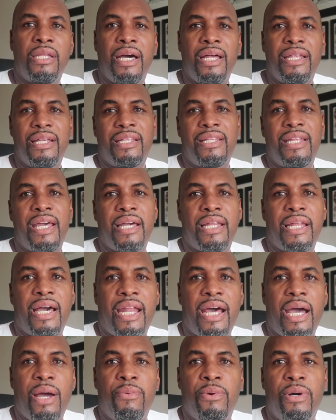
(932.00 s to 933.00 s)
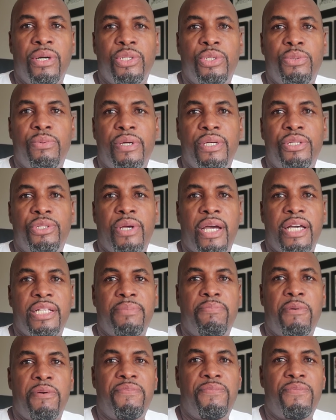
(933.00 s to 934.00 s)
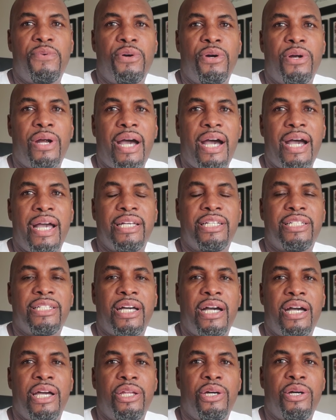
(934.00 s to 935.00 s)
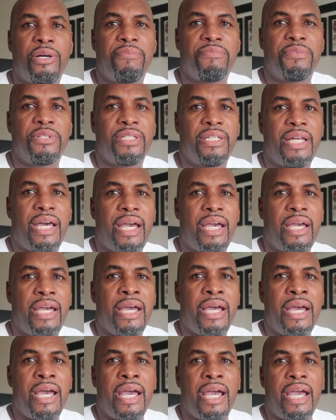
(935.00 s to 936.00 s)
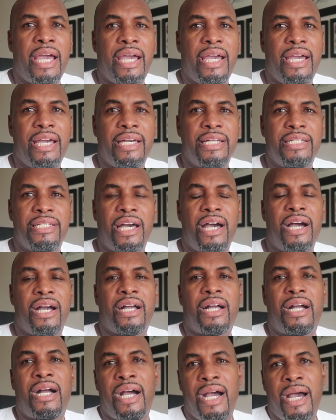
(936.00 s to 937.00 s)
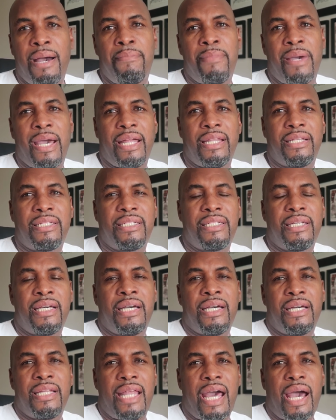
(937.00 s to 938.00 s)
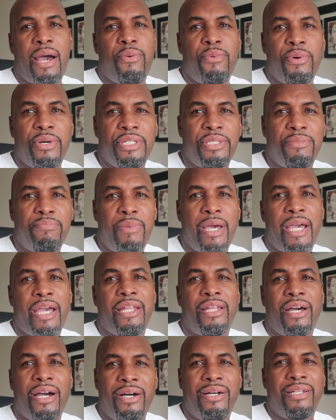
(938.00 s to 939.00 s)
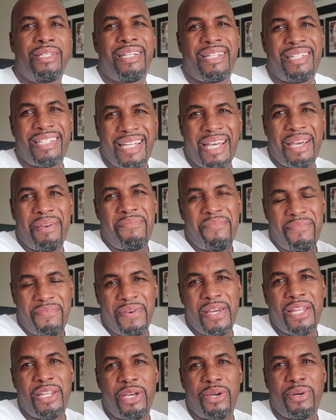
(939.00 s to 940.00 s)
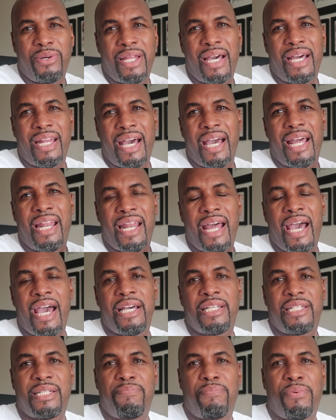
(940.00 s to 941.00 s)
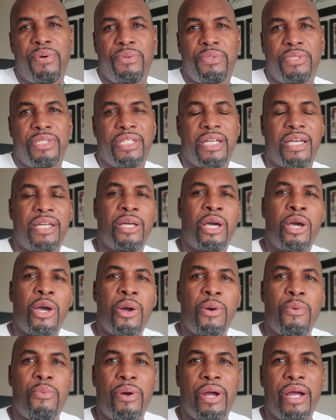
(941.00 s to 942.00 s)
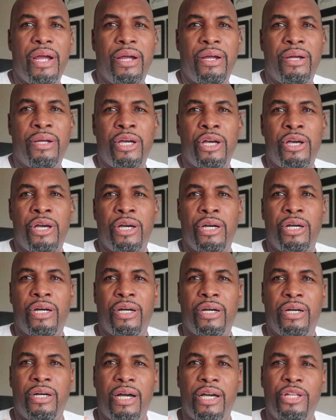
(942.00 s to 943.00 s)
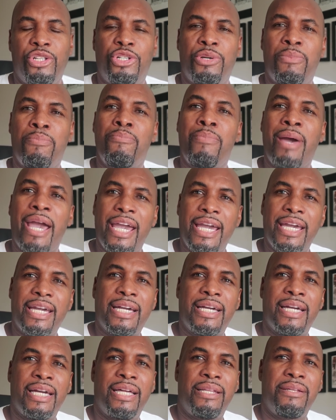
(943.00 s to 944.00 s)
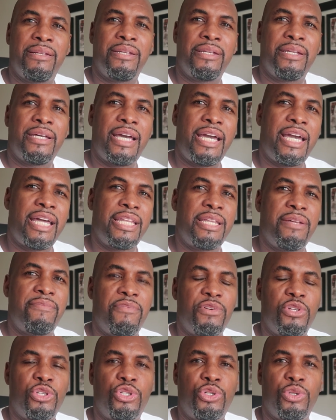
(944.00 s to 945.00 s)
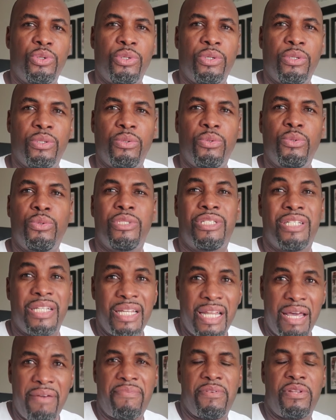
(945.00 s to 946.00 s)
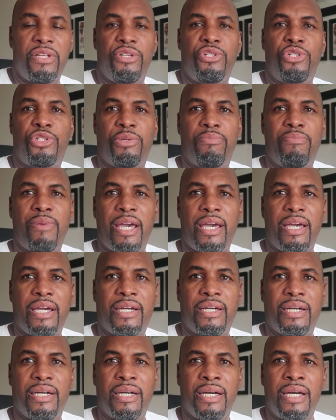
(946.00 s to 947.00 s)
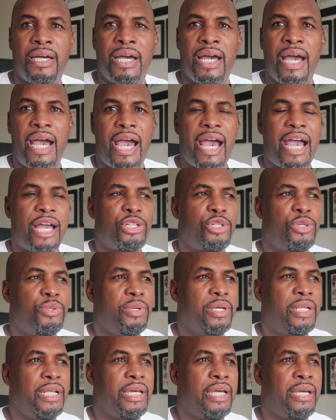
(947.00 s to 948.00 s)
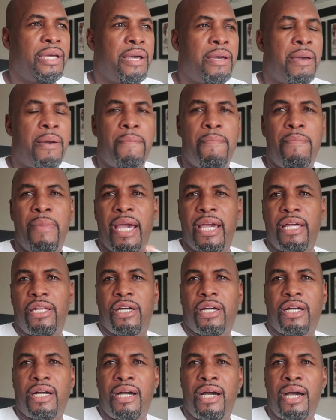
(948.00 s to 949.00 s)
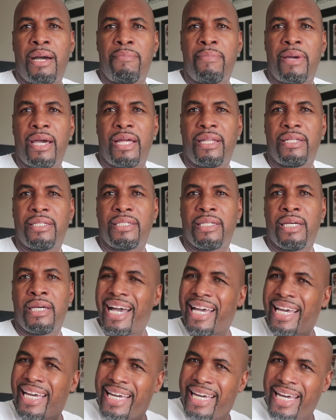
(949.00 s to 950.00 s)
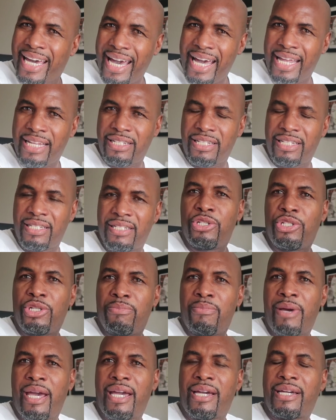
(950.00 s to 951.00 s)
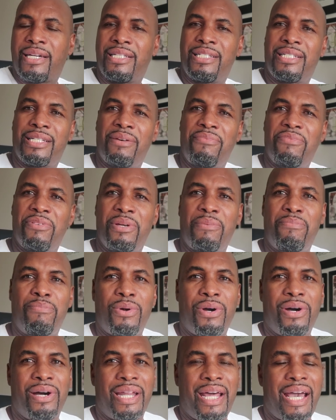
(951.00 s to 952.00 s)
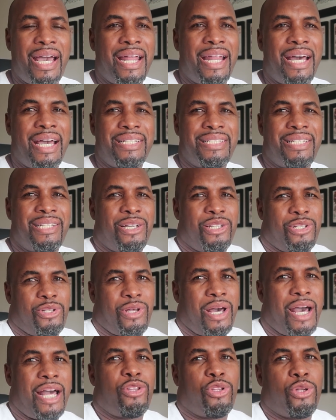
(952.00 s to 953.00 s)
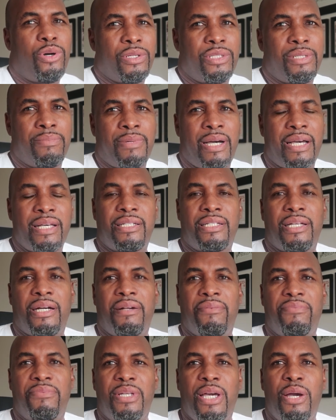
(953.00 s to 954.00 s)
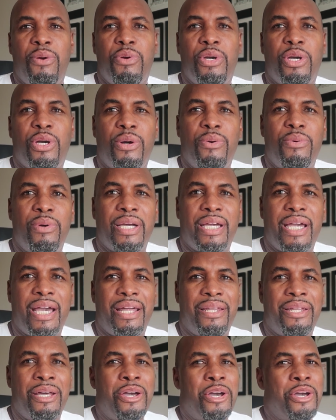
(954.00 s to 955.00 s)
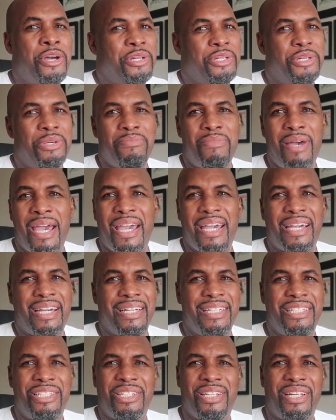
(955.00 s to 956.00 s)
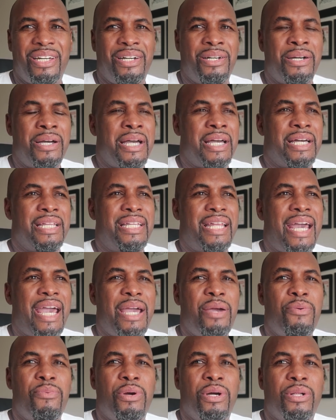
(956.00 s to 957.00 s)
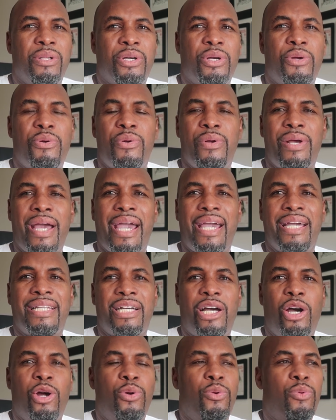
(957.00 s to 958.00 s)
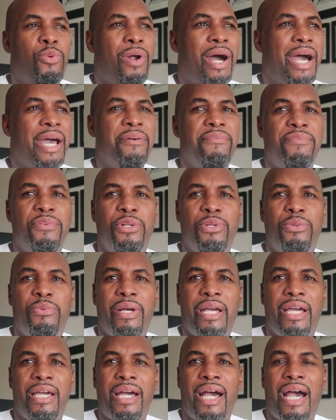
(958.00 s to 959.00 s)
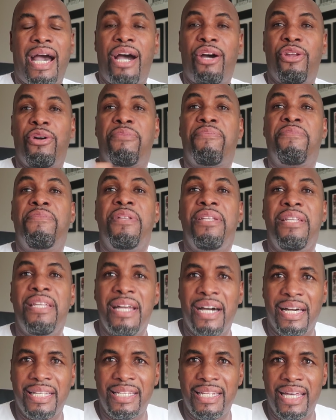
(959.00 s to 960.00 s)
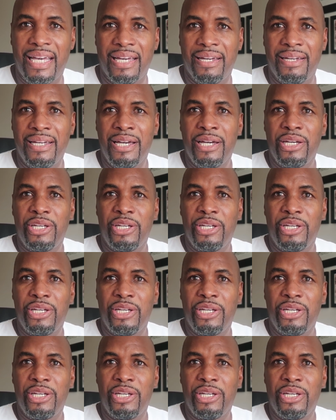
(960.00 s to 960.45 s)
Another thing that I want to address before I sign off today is a comment that was made on the same video that I last posted, where a Jamaican individual who was living in Jamaica actually made a comment against Jamaicans living abroad. And I thought to myself, there we go again, Jamaicans, you know, they will create a rivalry out of nothing.